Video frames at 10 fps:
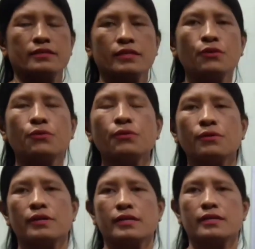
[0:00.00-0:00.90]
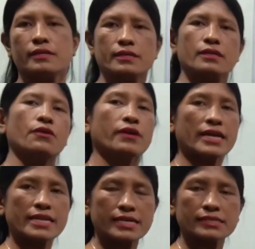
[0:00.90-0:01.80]
Dilo,
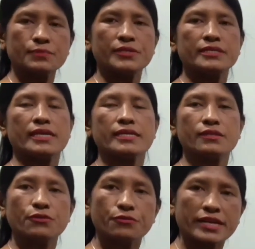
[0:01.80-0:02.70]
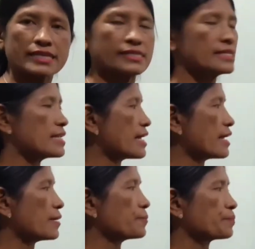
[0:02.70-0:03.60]
organic acid to ethanolic acid
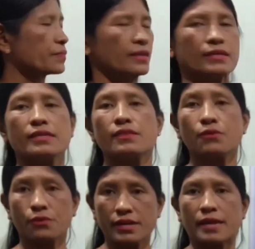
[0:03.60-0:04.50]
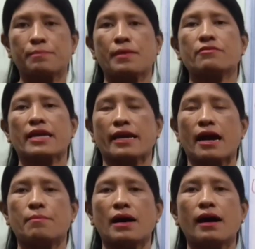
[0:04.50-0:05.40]
ne, ethanolic bang at
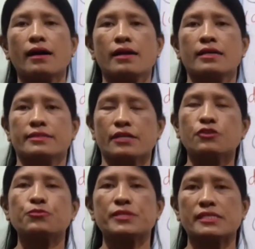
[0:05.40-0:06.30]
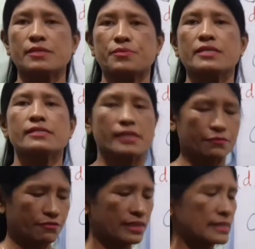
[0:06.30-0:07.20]
karma. That could be seen
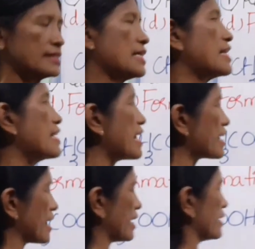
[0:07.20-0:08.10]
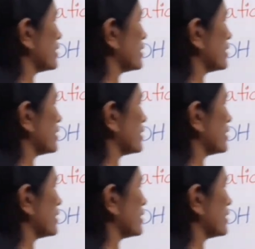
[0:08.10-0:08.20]
saturated acid and name